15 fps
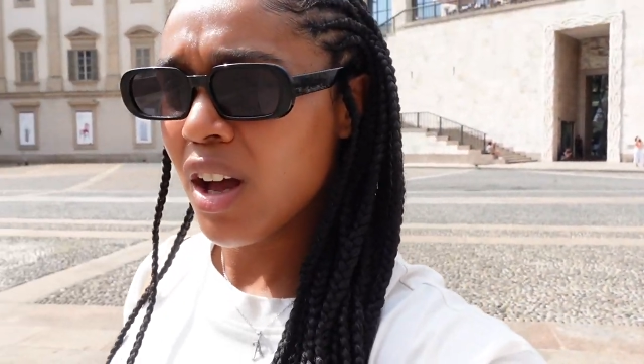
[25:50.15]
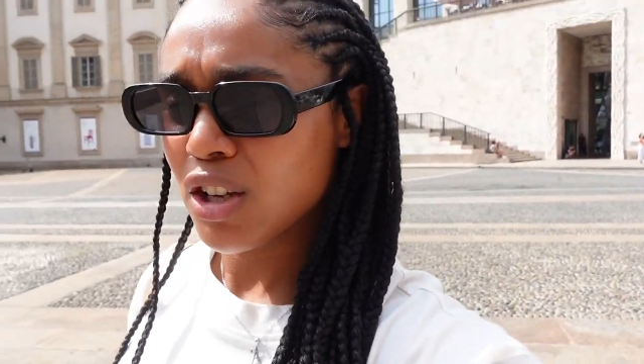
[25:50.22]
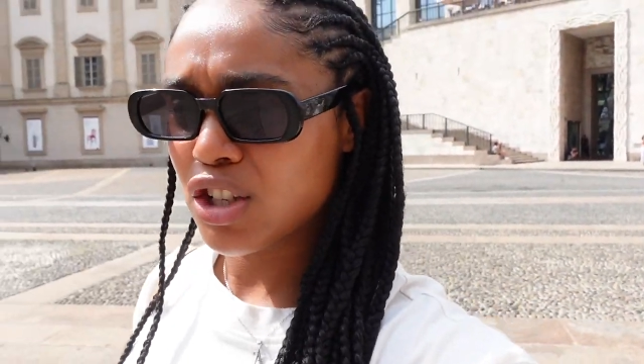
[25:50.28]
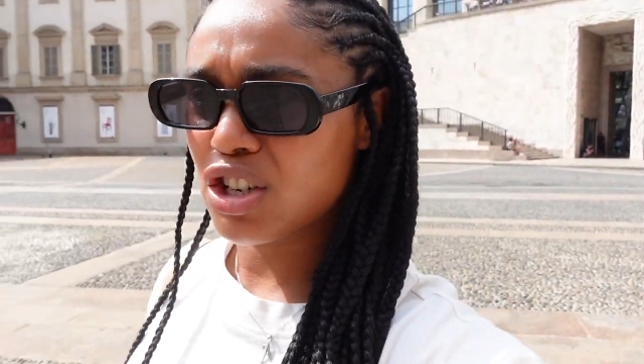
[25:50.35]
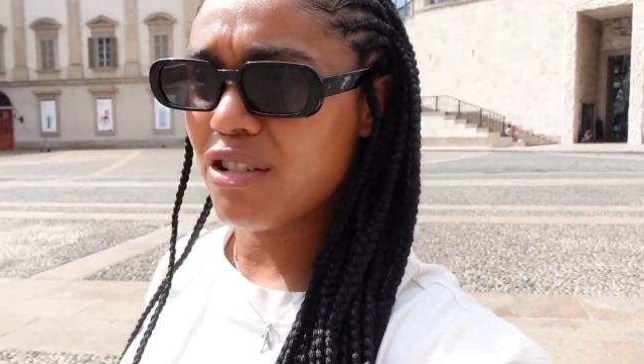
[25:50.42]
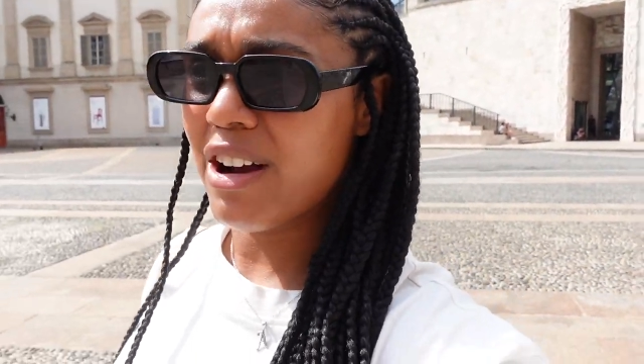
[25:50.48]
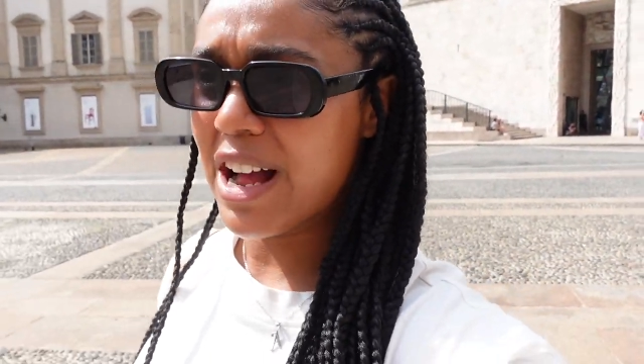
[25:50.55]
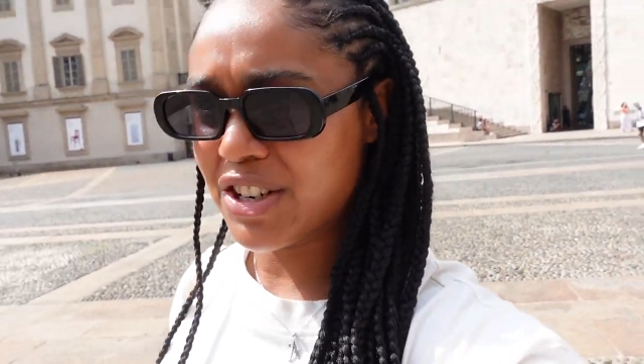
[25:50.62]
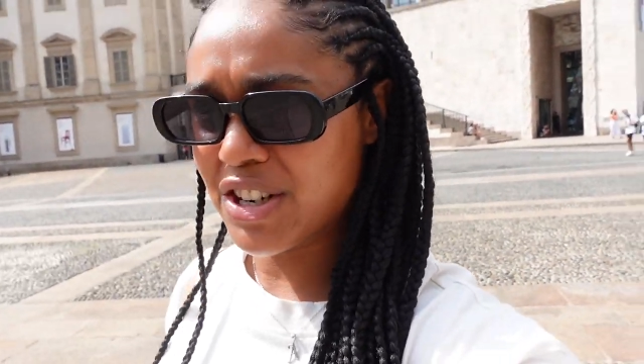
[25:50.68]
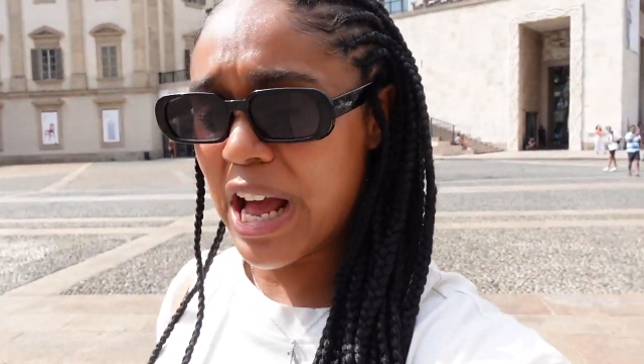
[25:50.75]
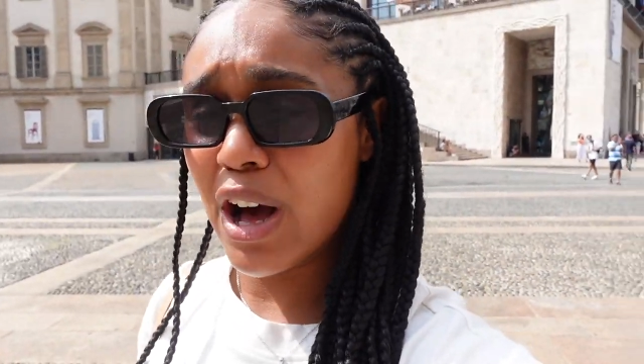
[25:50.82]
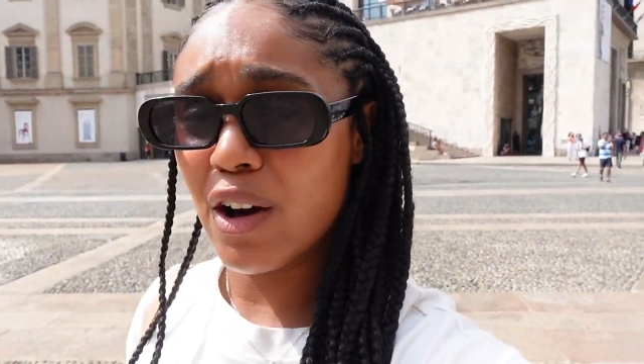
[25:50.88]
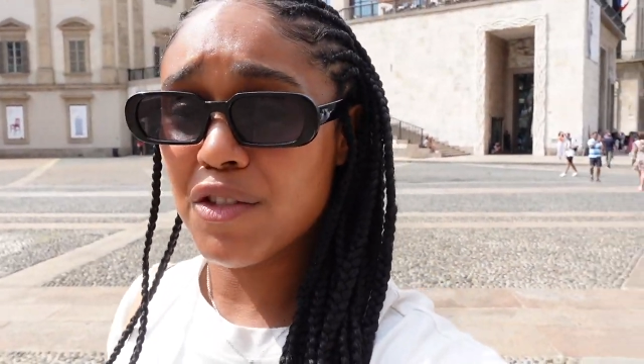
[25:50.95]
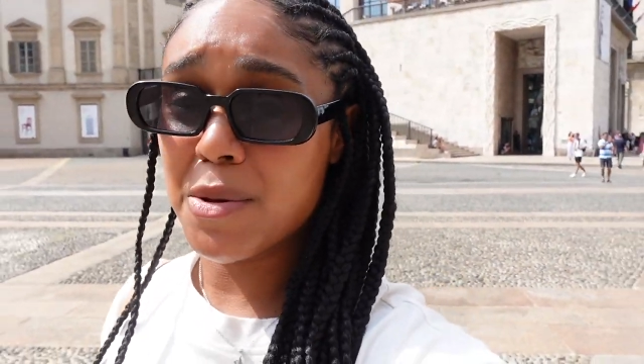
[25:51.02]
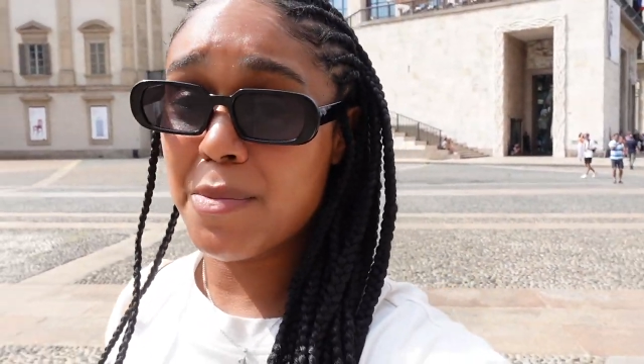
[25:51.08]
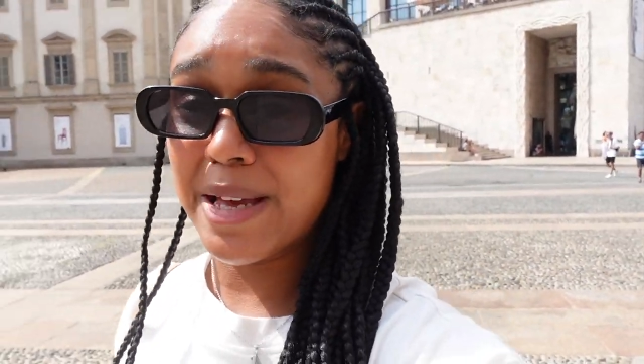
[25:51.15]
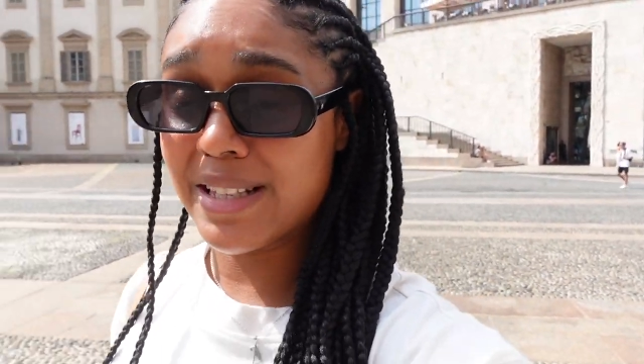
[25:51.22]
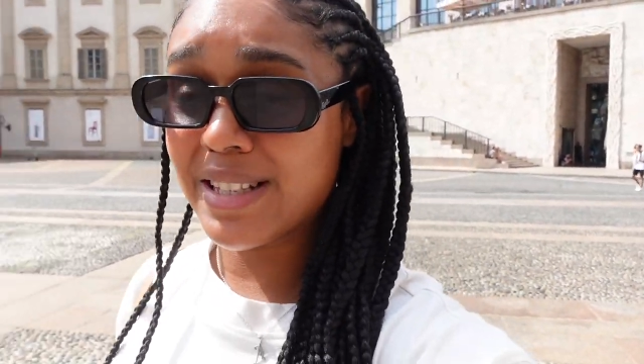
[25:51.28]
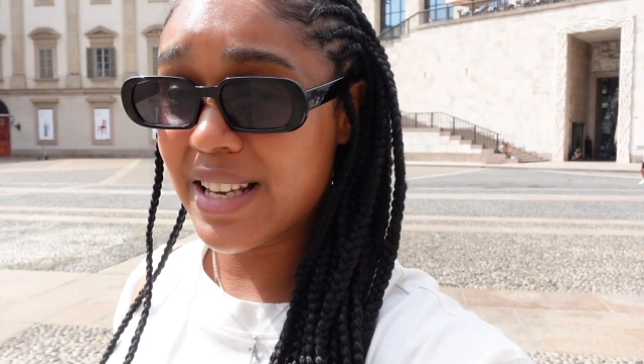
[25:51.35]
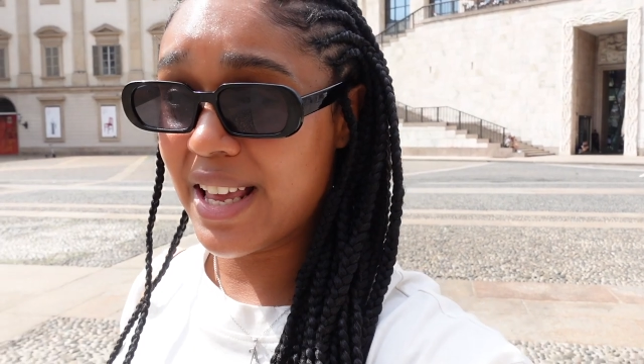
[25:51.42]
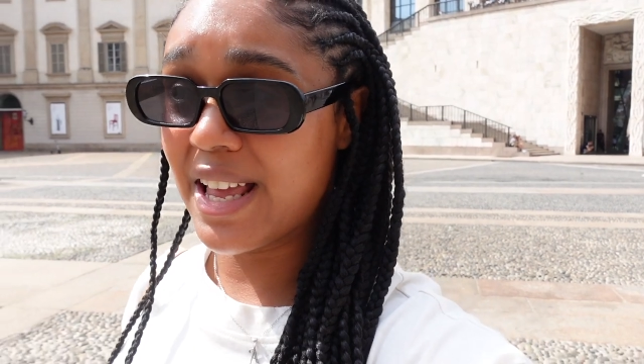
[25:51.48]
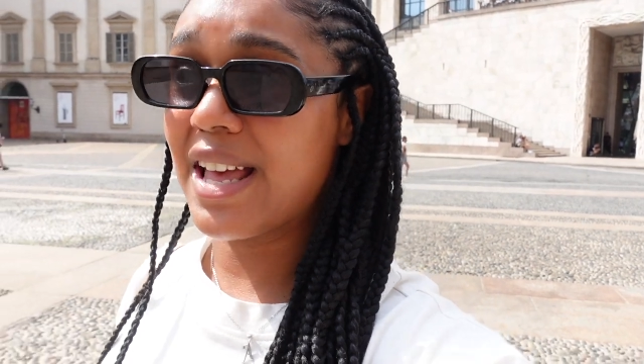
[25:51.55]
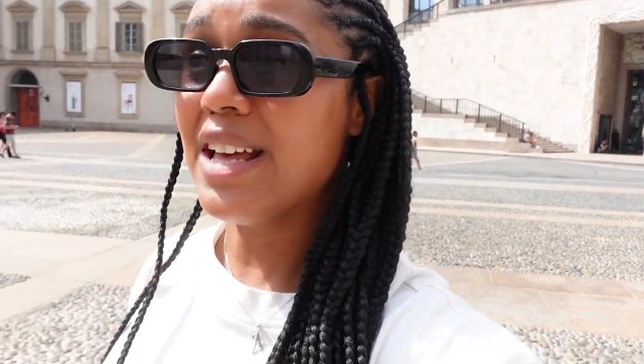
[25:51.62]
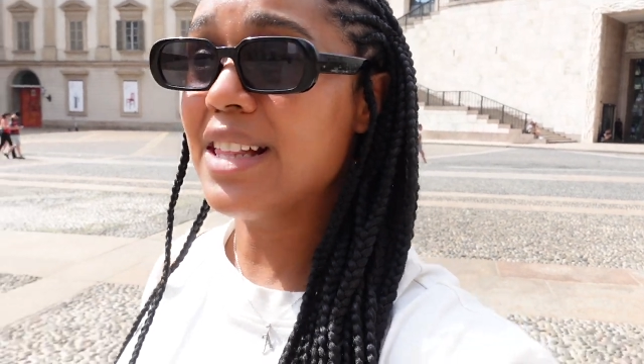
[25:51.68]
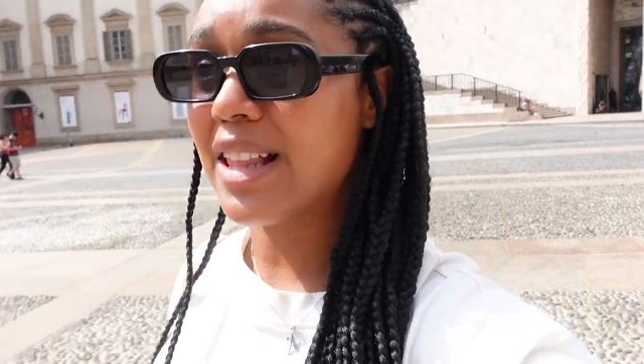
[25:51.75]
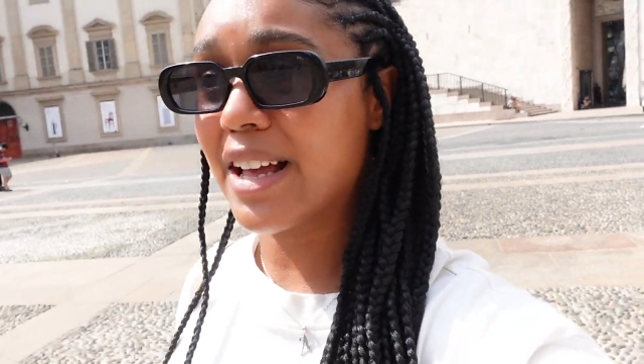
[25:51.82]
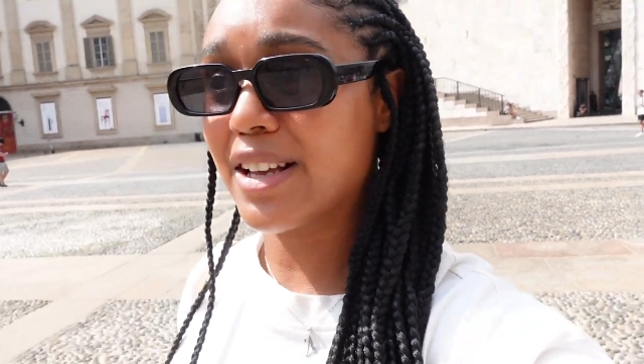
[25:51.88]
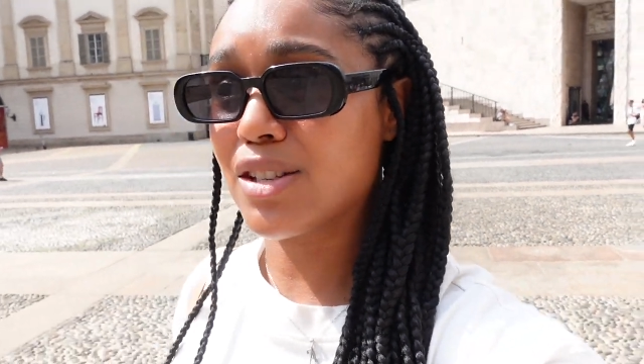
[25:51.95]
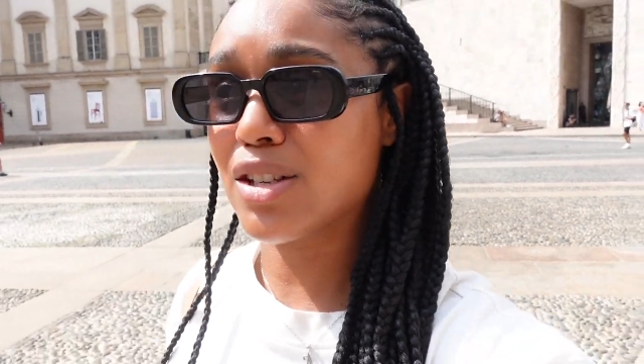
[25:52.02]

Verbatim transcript: trash out of the bin to eat, like